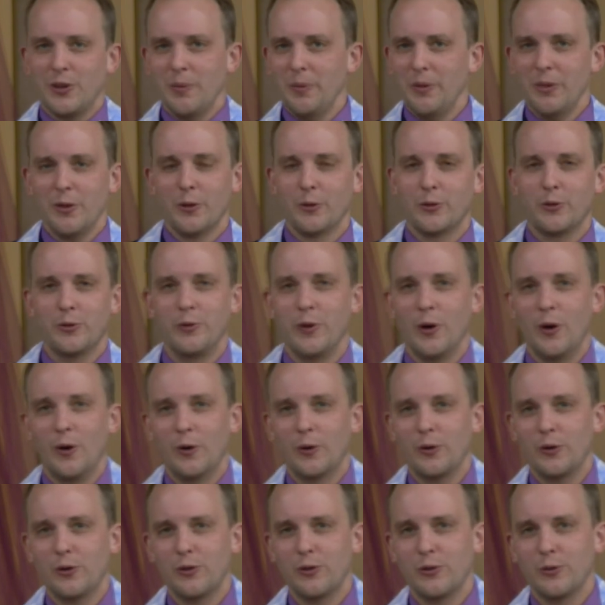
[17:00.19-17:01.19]
Now, some of those
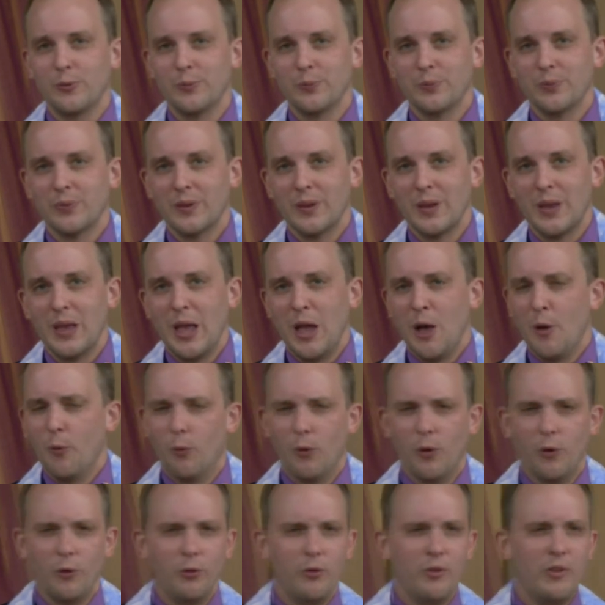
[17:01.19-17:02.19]
folks
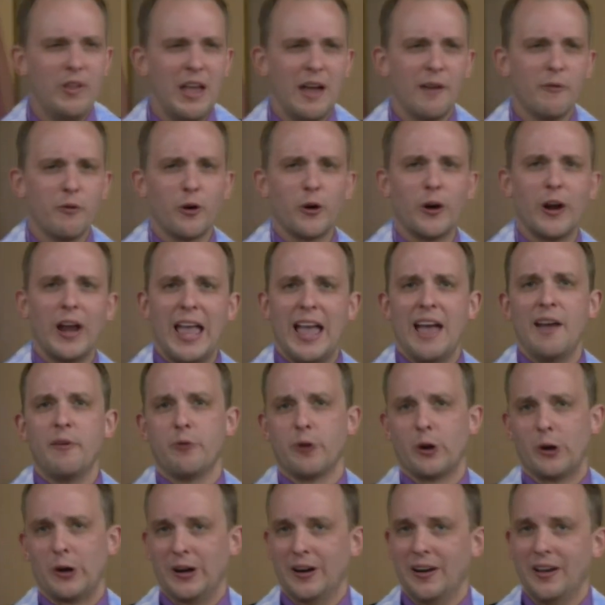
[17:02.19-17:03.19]
will never,
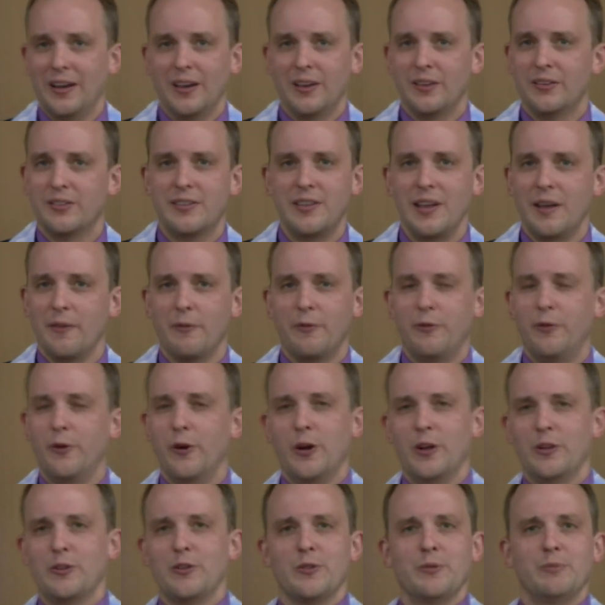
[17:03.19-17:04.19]
ever
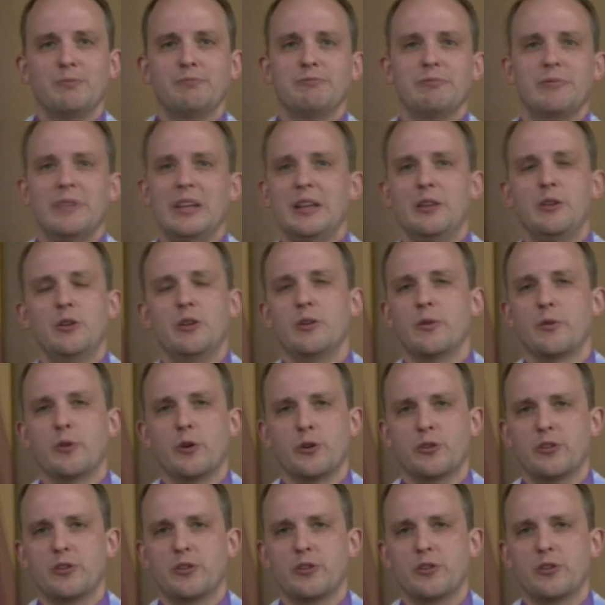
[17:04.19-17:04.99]
step foot in